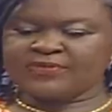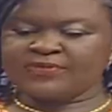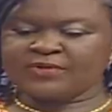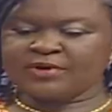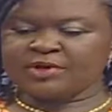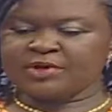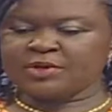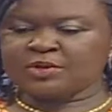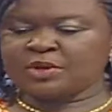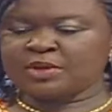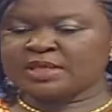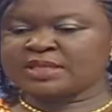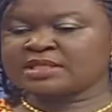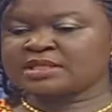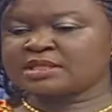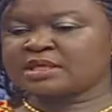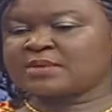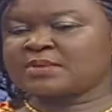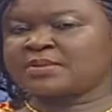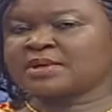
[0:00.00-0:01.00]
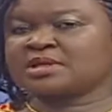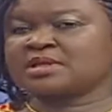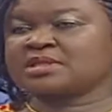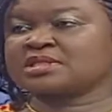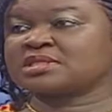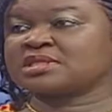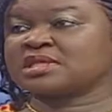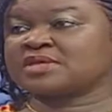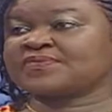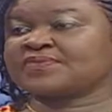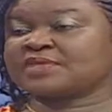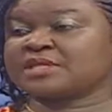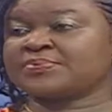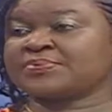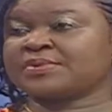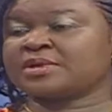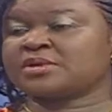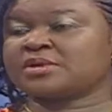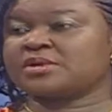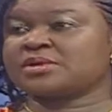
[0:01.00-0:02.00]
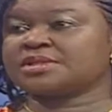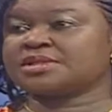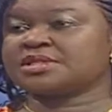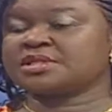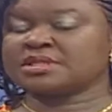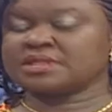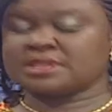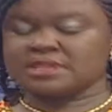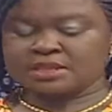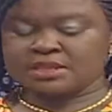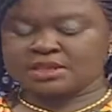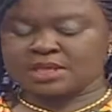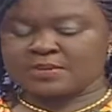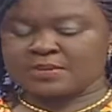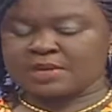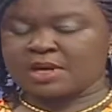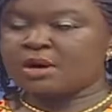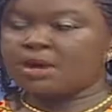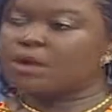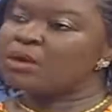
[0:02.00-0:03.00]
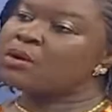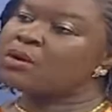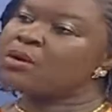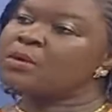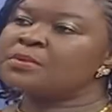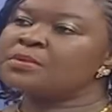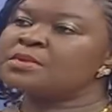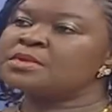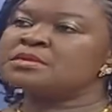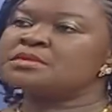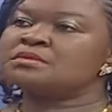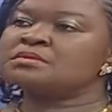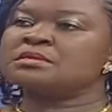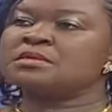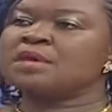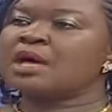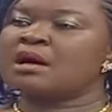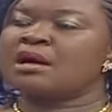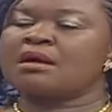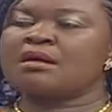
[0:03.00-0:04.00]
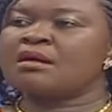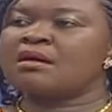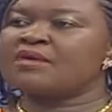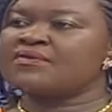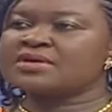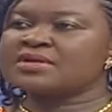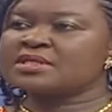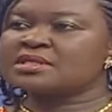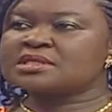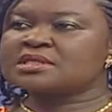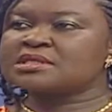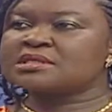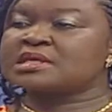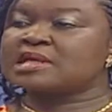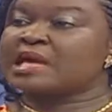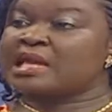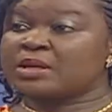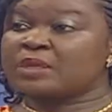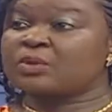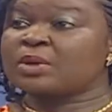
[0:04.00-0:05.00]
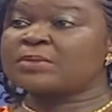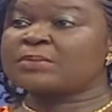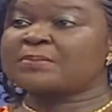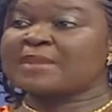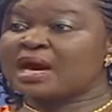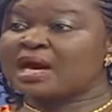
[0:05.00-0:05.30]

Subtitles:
before you go, let's talk about safety precautions. Let's talk about home, offices, anywhere,